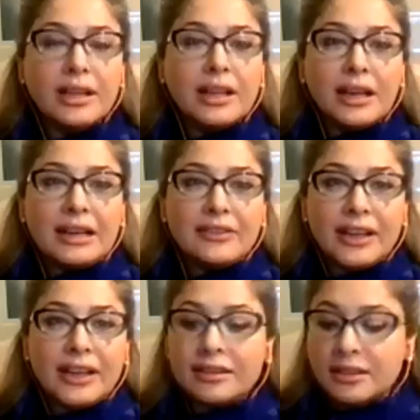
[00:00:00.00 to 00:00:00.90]
I've had
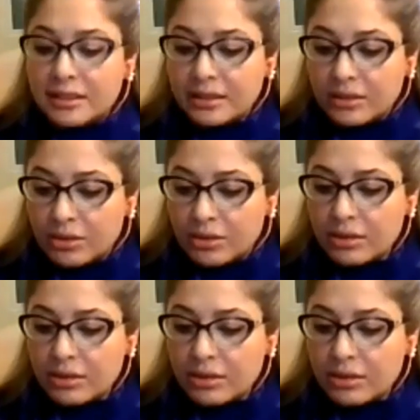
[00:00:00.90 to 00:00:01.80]
the good luck
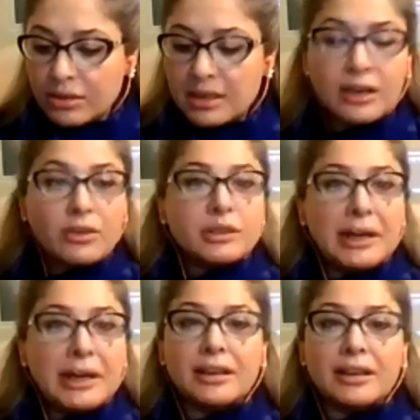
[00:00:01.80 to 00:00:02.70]
or the bad luck
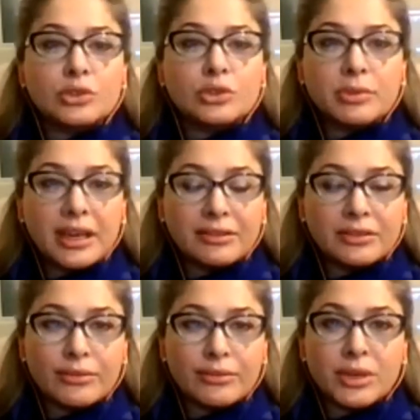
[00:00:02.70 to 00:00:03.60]
to have worked
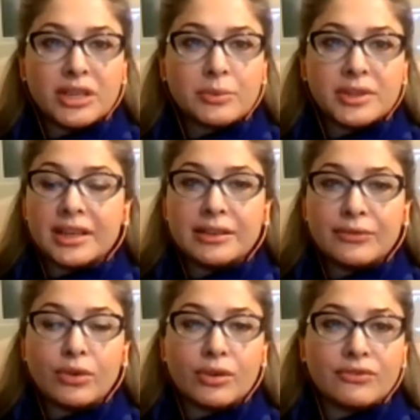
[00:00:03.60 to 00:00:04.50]
with nearly 4 or 5